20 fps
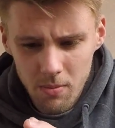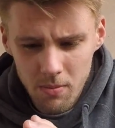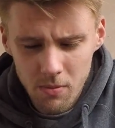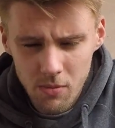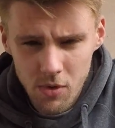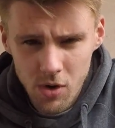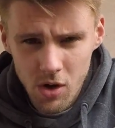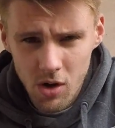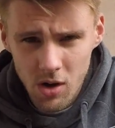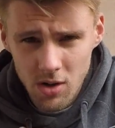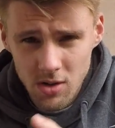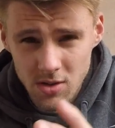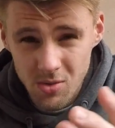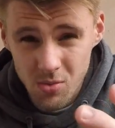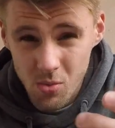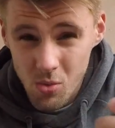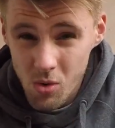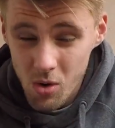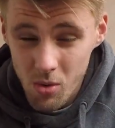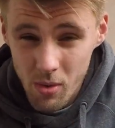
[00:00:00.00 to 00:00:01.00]
Regards to
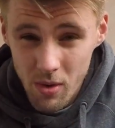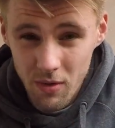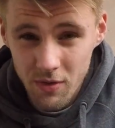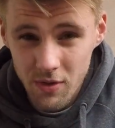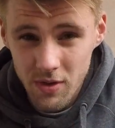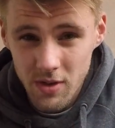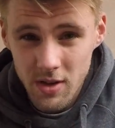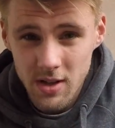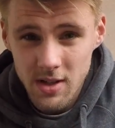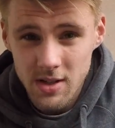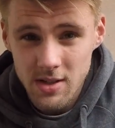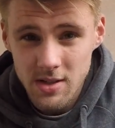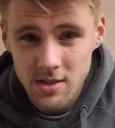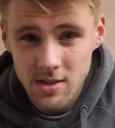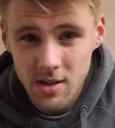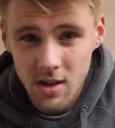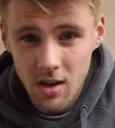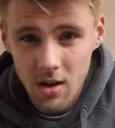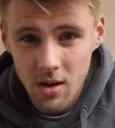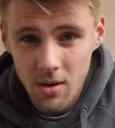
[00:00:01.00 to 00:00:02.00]
why I went for this.
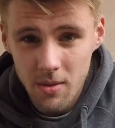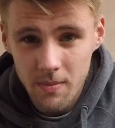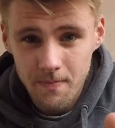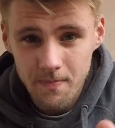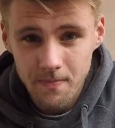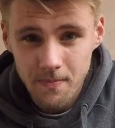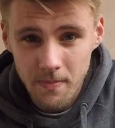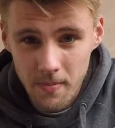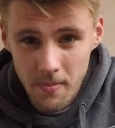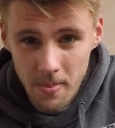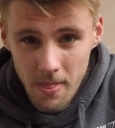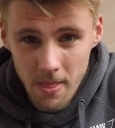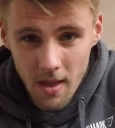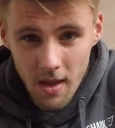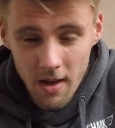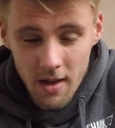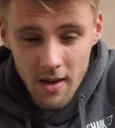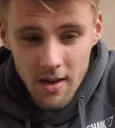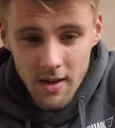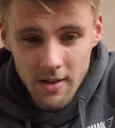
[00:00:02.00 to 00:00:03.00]

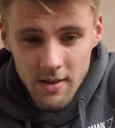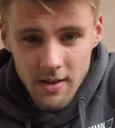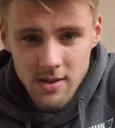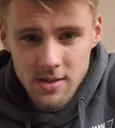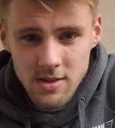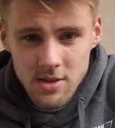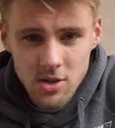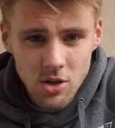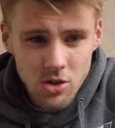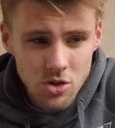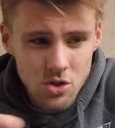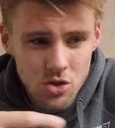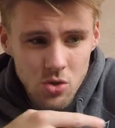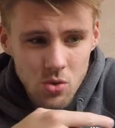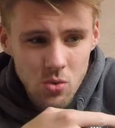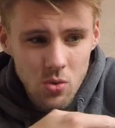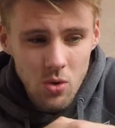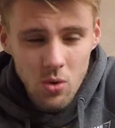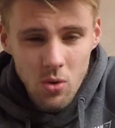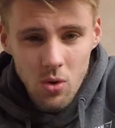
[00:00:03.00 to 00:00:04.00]
This has got
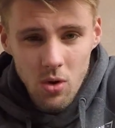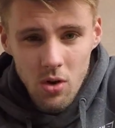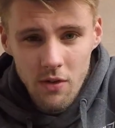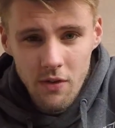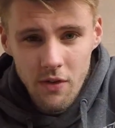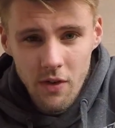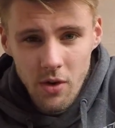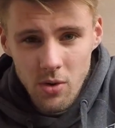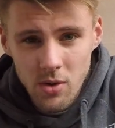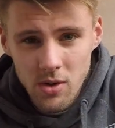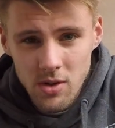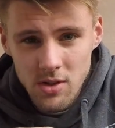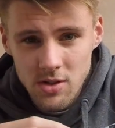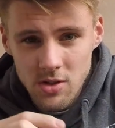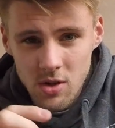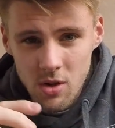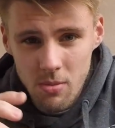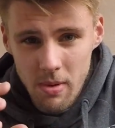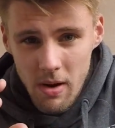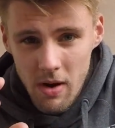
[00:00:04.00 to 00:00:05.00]
dual autofocus,
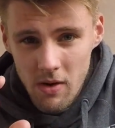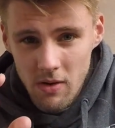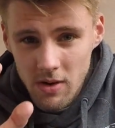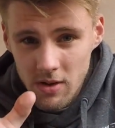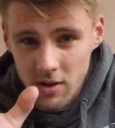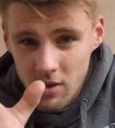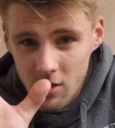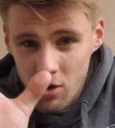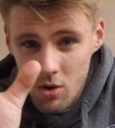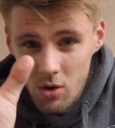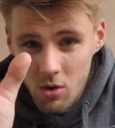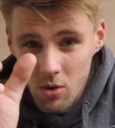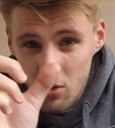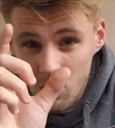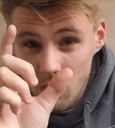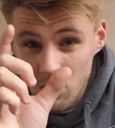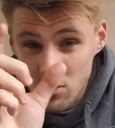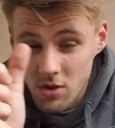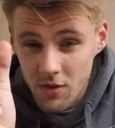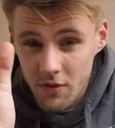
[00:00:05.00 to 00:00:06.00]
so apparently the
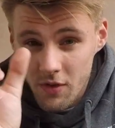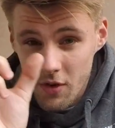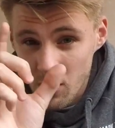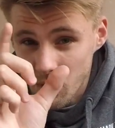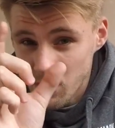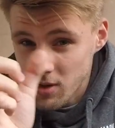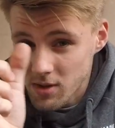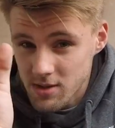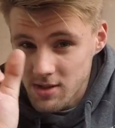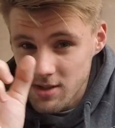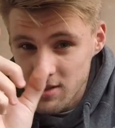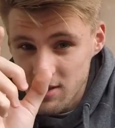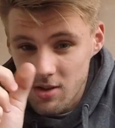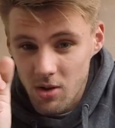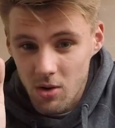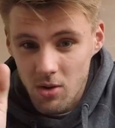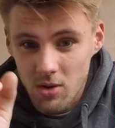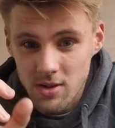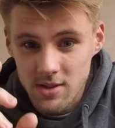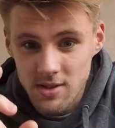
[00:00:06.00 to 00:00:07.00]
autofocus is
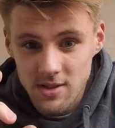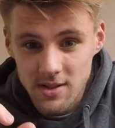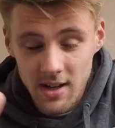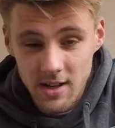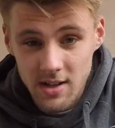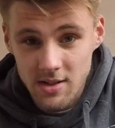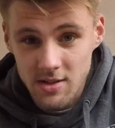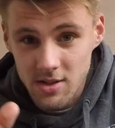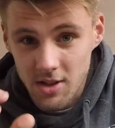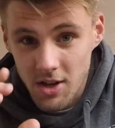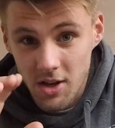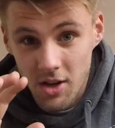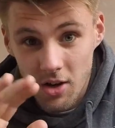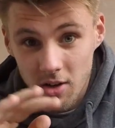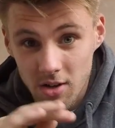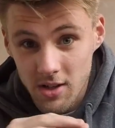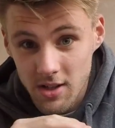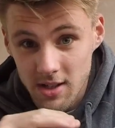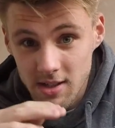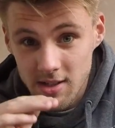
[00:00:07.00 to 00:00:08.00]
like second to
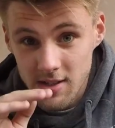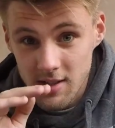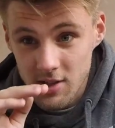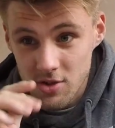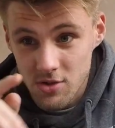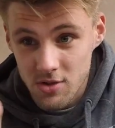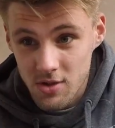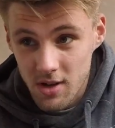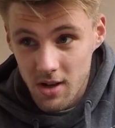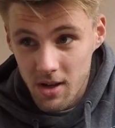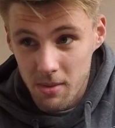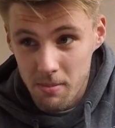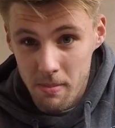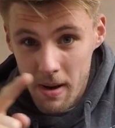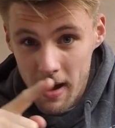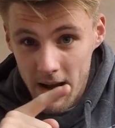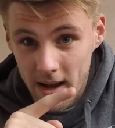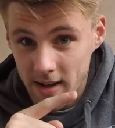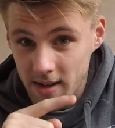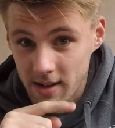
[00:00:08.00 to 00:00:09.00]
none. It is literally
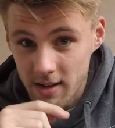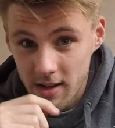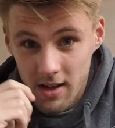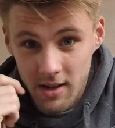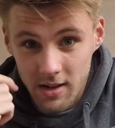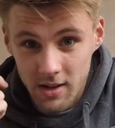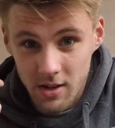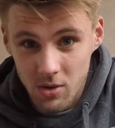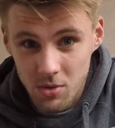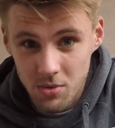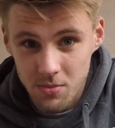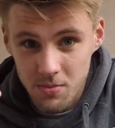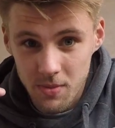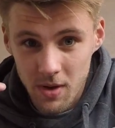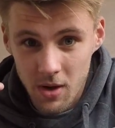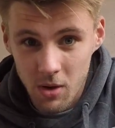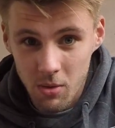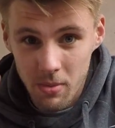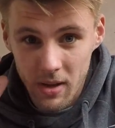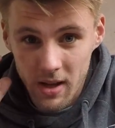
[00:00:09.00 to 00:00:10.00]
bang, and
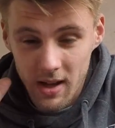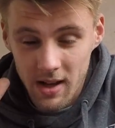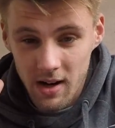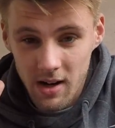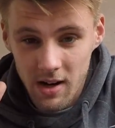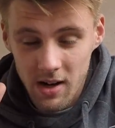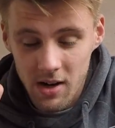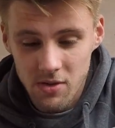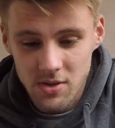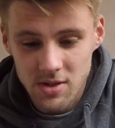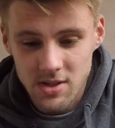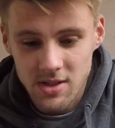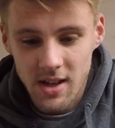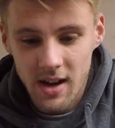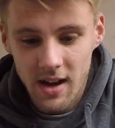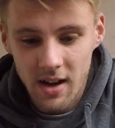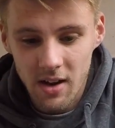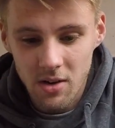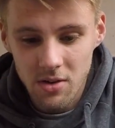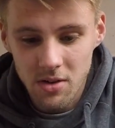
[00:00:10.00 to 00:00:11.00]
it'll be clear as day
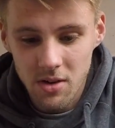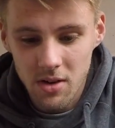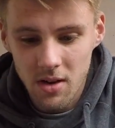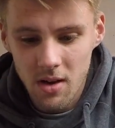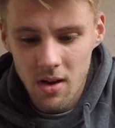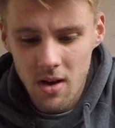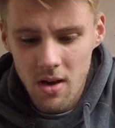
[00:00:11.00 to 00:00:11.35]
on you.